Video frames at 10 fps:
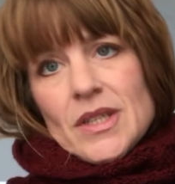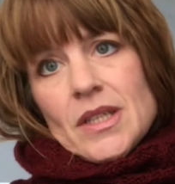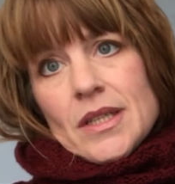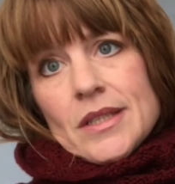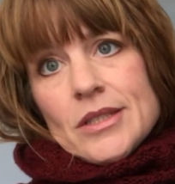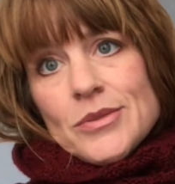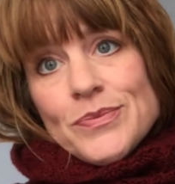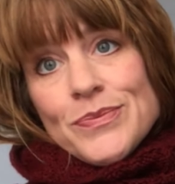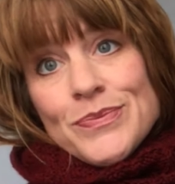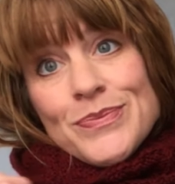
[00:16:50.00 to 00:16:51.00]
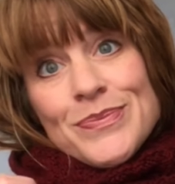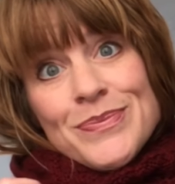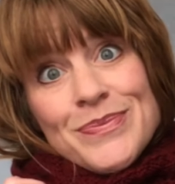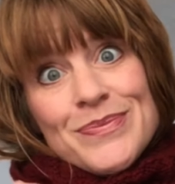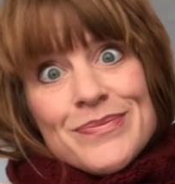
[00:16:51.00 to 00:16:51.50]
I don't know.
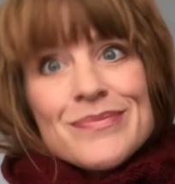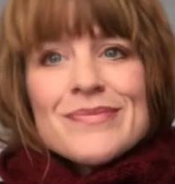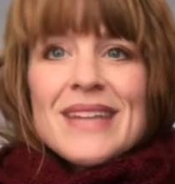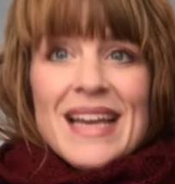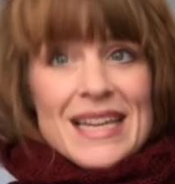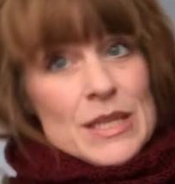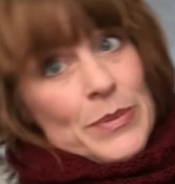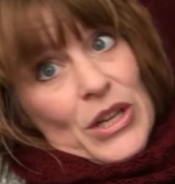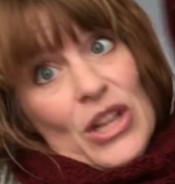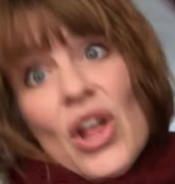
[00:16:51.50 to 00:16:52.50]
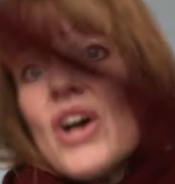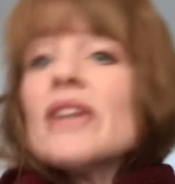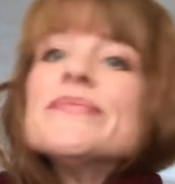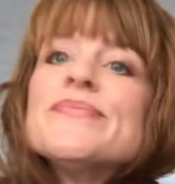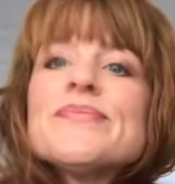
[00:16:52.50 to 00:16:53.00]
It's pretty
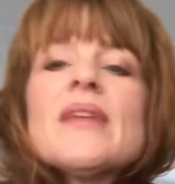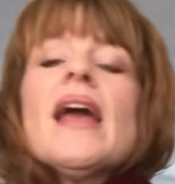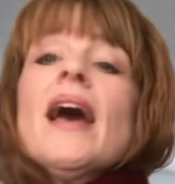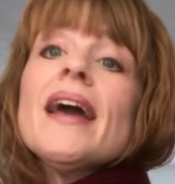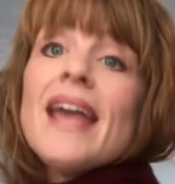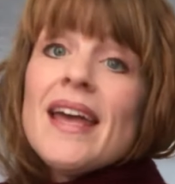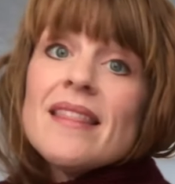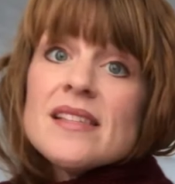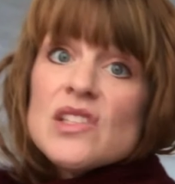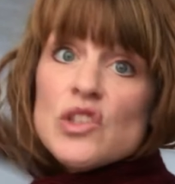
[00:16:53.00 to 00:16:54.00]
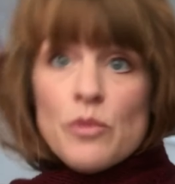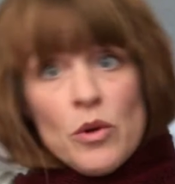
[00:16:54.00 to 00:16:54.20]
long. Again, this is super